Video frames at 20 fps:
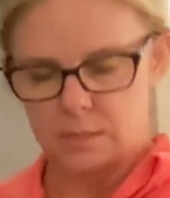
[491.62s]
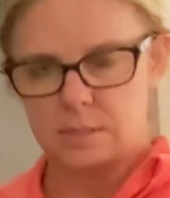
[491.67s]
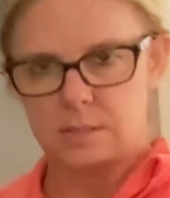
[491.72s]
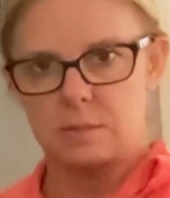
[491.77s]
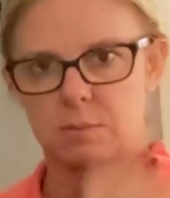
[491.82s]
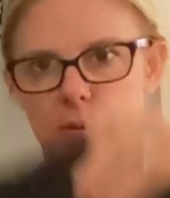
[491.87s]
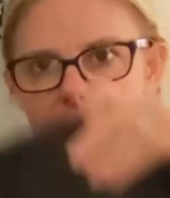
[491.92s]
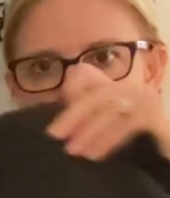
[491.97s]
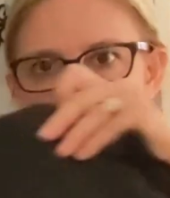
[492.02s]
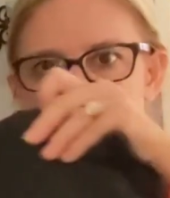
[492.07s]

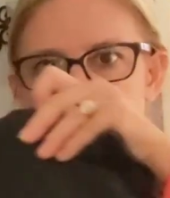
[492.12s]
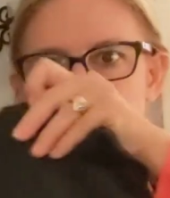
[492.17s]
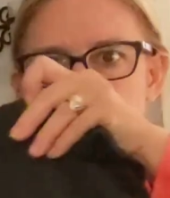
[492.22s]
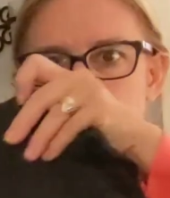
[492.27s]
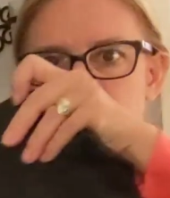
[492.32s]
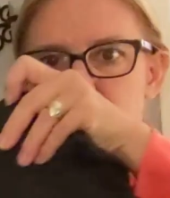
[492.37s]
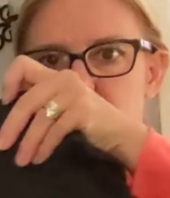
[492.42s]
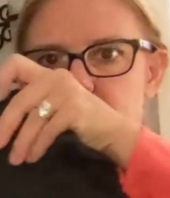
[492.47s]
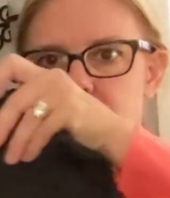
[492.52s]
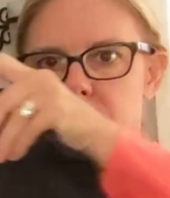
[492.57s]
some kind of
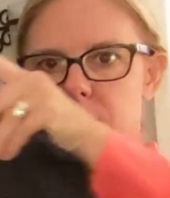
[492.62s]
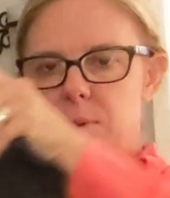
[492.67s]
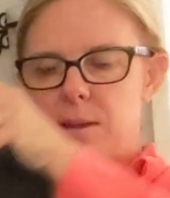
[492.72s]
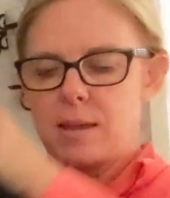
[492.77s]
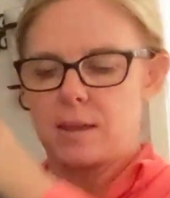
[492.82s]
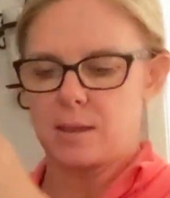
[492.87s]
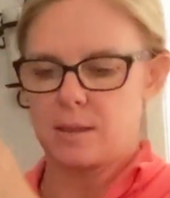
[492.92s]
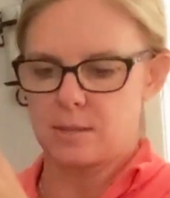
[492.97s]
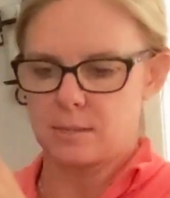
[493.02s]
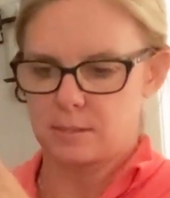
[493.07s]
lightweight
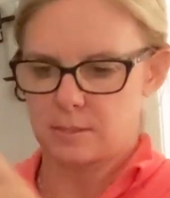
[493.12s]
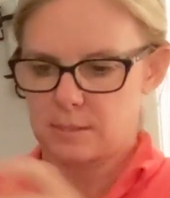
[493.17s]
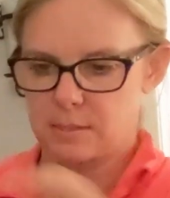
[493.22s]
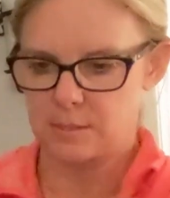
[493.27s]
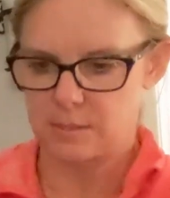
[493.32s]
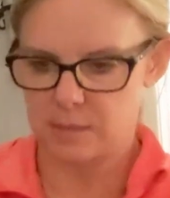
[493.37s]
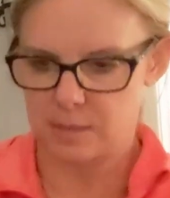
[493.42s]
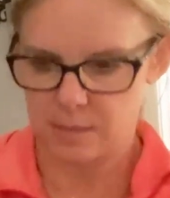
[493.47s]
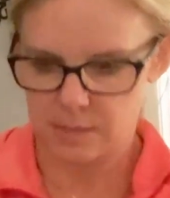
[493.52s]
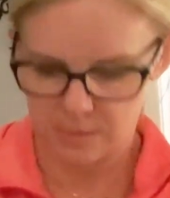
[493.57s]

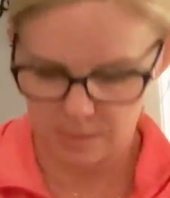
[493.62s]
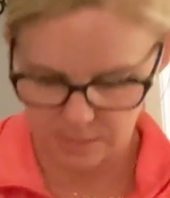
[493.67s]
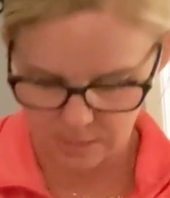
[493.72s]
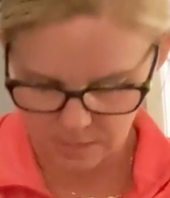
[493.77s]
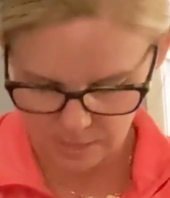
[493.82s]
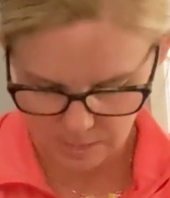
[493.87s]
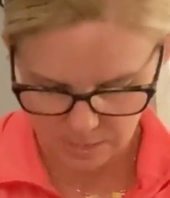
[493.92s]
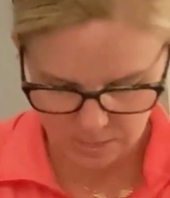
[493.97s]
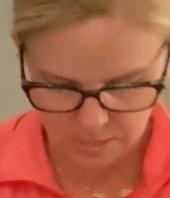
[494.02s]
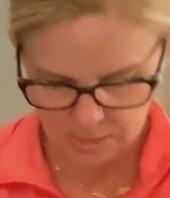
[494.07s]
pants,
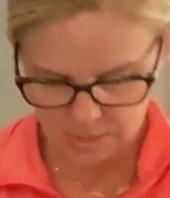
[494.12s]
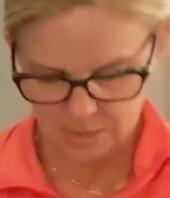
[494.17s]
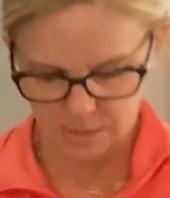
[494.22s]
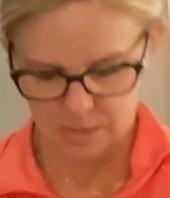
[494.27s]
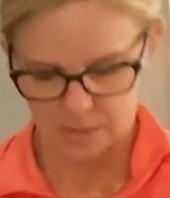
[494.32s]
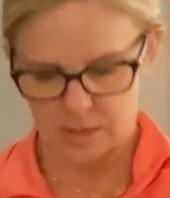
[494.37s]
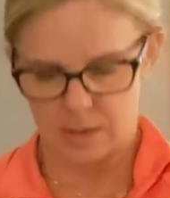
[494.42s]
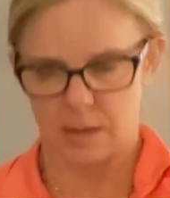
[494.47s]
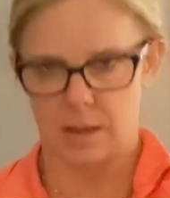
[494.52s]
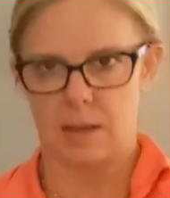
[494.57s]

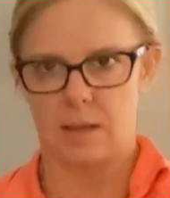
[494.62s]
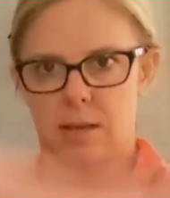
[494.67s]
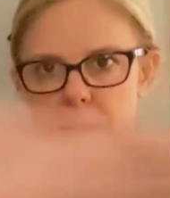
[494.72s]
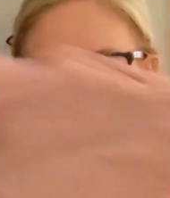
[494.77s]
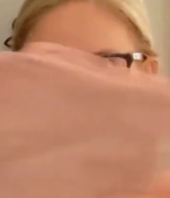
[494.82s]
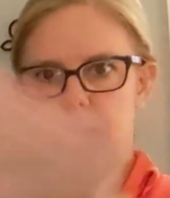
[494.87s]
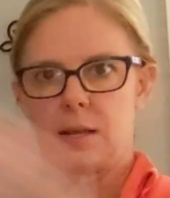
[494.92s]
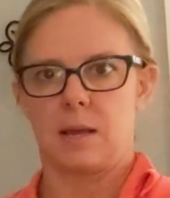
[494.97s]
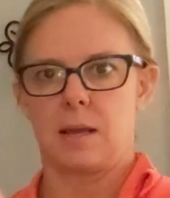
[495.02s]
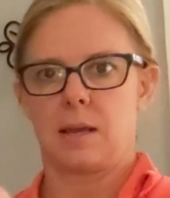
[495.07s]

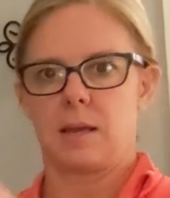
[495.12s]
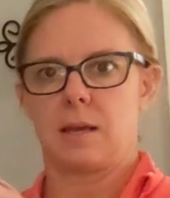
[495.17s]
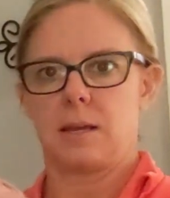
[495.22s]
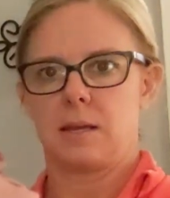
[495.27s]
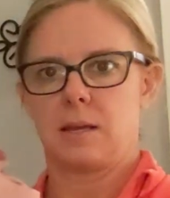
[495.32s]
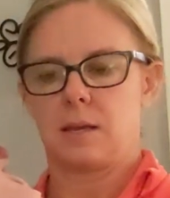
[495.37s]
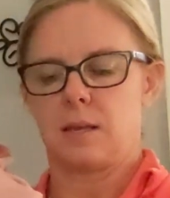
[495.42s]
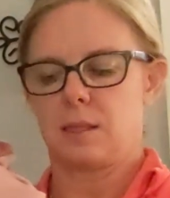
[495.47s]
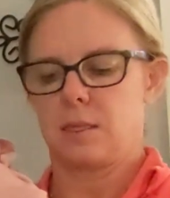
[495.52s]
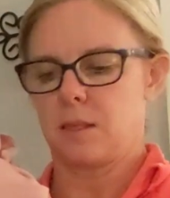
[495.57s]
and
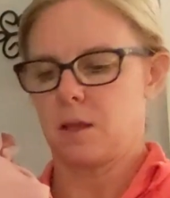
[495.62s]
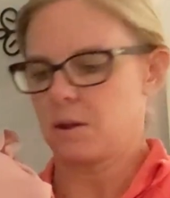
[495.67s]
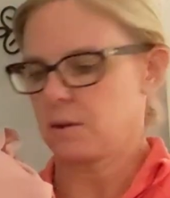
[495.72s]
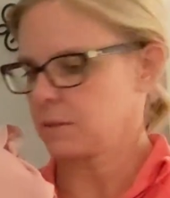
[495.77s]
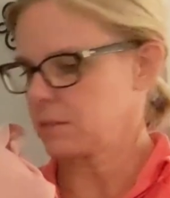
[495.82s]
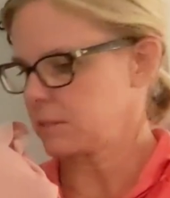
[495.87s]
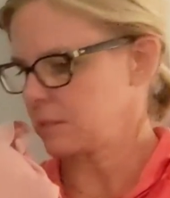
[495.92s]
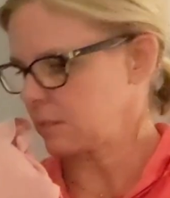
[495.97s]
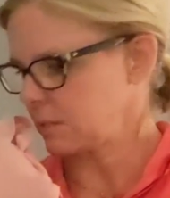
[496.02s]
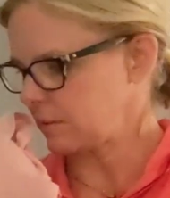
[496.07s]
a
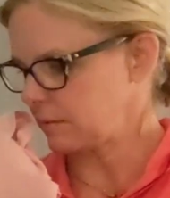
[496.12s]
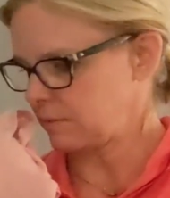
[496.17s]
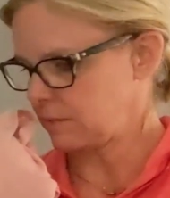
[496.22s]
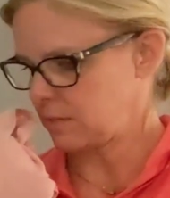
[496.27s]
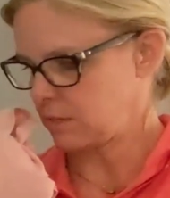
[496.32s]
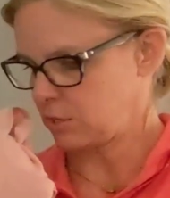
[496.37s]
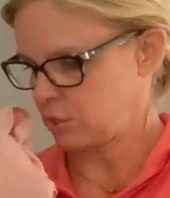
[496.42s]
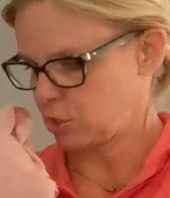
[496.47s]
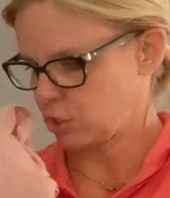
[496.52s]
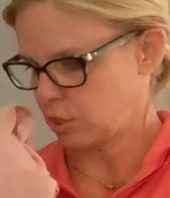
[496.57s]
long sleeve
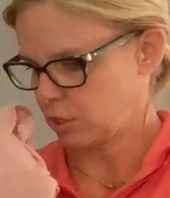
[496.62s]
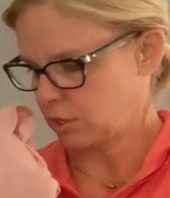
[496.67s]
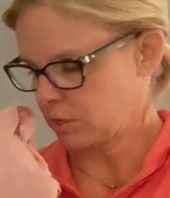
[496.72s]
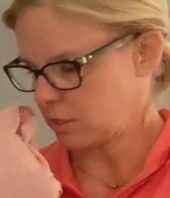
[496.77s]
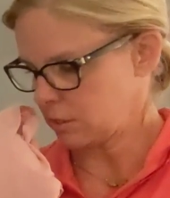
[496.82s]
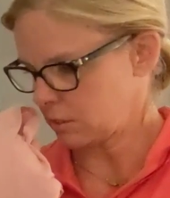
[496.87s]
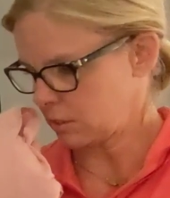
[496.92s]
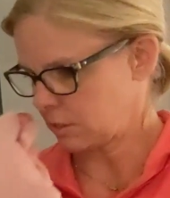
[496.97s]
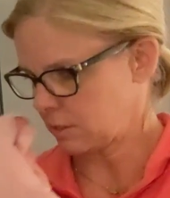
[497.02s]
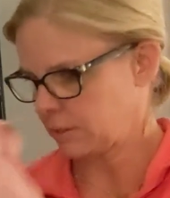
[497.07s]

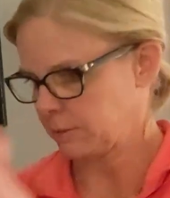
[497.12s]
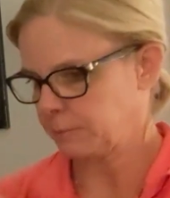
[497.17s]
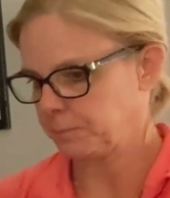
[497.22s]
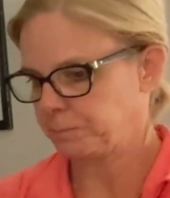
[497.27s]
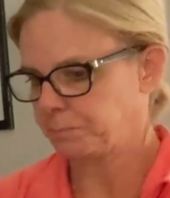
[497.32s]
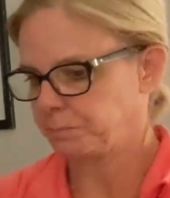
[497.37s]
t-shirt.